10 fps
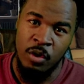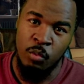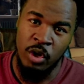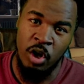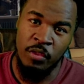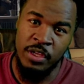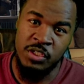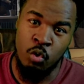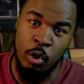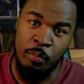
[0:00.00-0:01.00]
with all
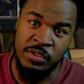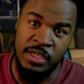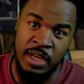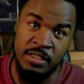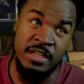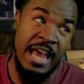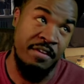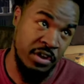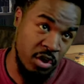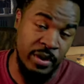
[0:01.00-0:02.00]
these court proceedings and
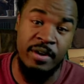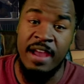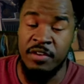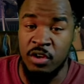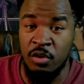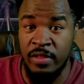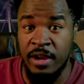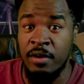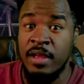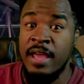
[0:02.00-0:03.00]
having to go here, having to go
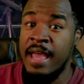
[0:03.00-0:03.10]
there,